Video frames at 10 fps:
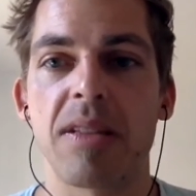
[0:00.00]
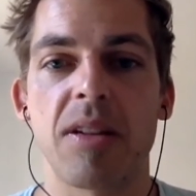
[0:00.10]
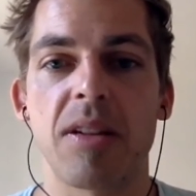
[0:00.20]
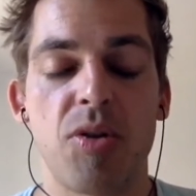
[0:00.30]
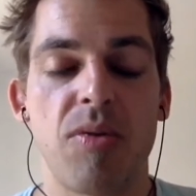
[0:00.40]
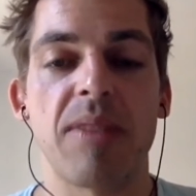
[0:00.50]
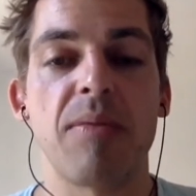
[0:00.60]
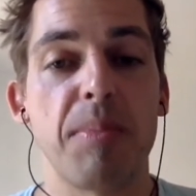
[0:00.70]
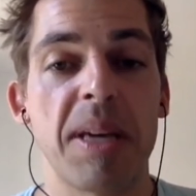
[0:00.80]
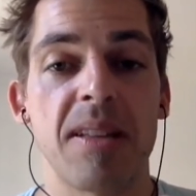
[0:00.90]
good rig,
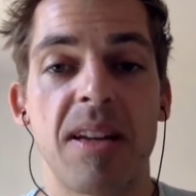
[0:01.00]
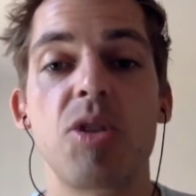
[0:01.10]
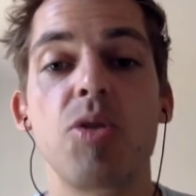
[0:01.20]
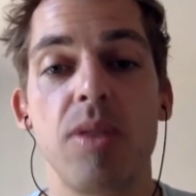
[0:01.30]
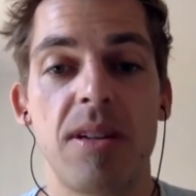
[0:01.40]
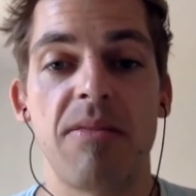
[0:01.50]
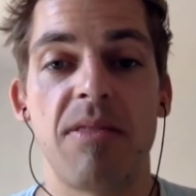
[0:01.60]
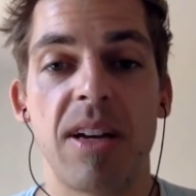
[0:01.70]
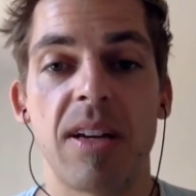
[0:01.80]
what makes an intuitive rig,